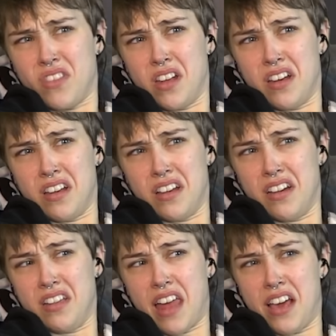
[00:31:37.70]

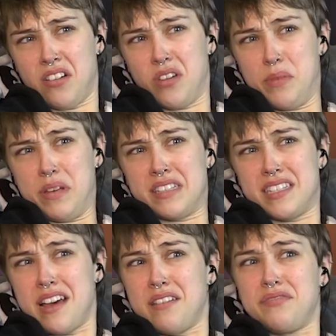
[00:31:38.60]
The, like, creepy
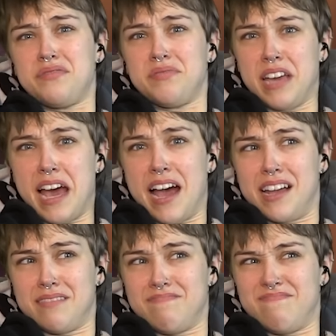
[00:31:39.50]
stuff? Yeah.